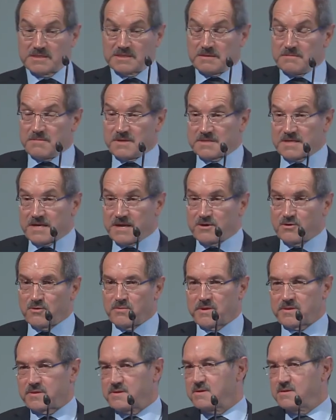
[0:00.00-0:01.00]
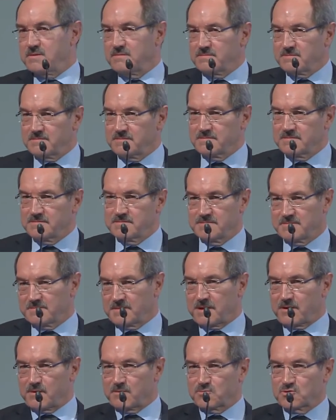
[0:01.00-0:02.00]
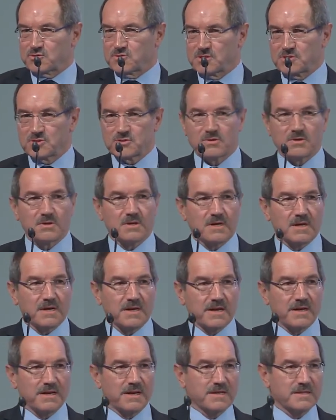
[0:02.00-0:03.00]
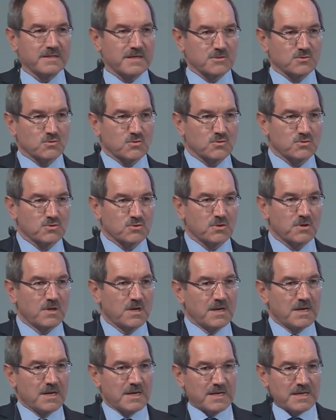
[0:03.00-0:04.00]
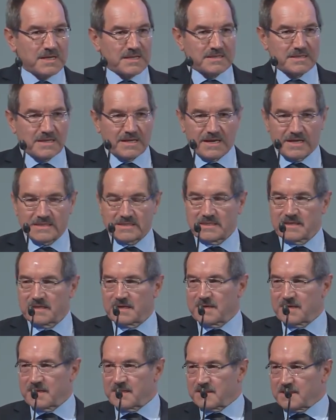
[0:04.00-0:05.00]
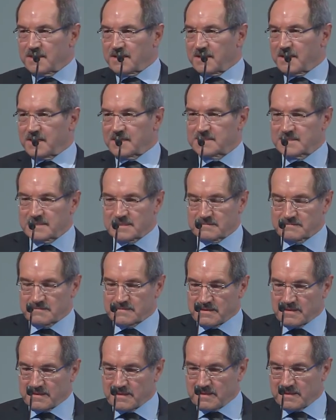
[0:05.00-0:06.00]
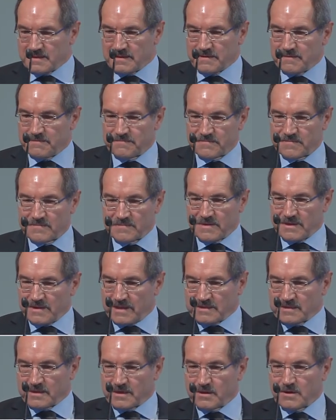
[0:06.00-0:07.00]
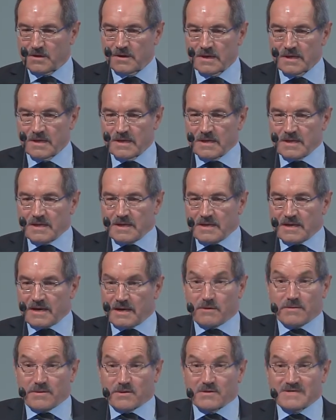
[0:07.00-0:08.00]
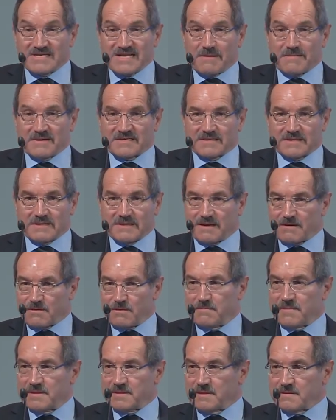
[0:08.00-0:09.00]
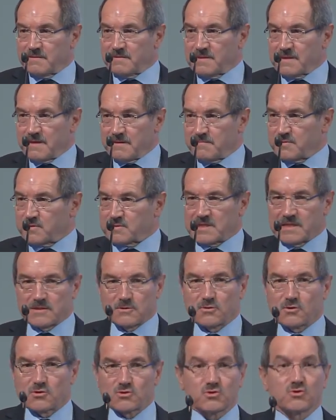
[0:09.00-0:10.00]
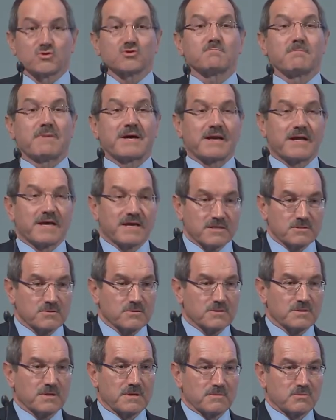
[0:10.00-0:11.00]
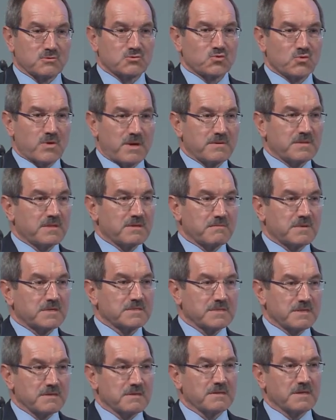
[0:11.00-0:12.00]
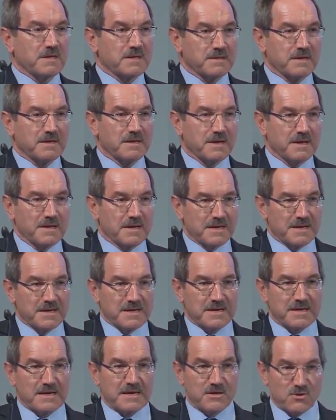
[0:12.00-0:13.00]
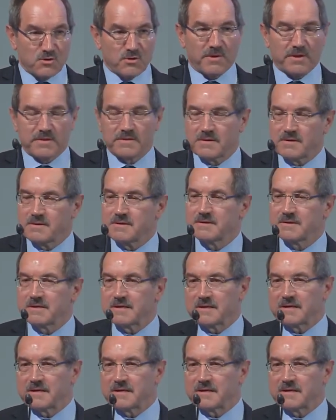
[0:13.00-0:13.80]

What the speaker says: innovative, and we have talked about this innovation. And I have mentioned innovation, the different values. The innovation is at the basis of the competitiveness, so that's why